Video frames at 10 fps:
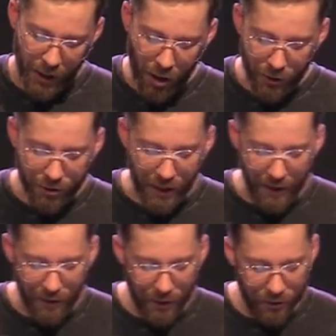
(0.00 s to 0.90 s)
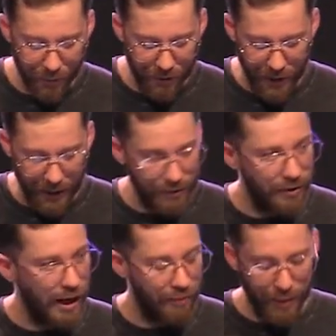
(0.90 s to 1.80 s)
Now, understand that there are some things
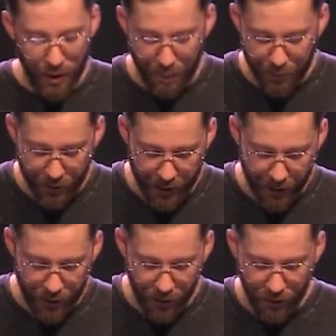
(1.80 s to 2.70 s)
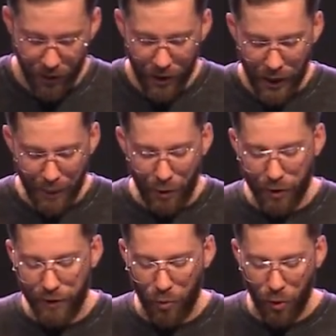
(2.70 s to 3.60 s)
that have become political and
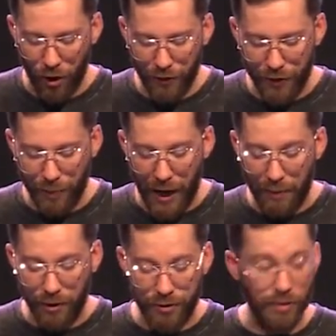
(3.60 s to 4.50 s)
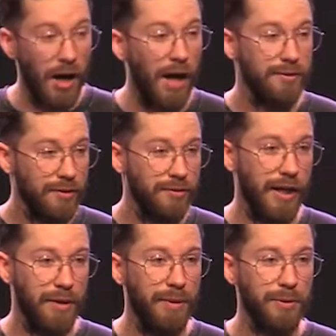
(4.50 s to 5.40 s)
part of our world that the Bible has a lot to
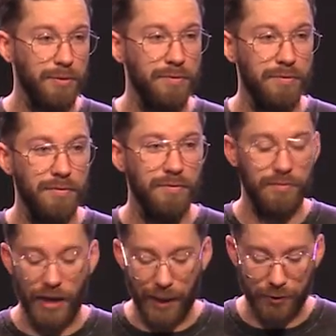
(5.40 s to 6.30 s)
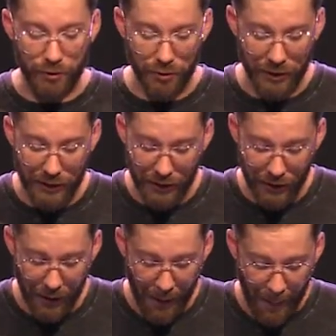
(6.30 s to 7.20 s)
say about. Absolutely.
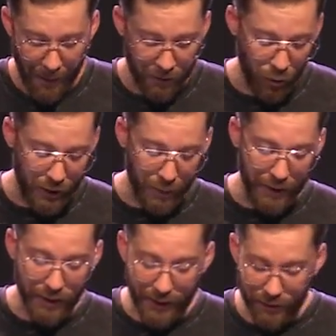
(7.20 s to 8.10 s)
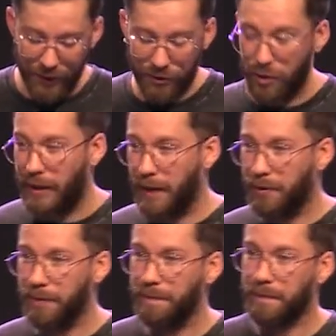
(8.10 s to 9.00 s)
So we should be listening to the Bible.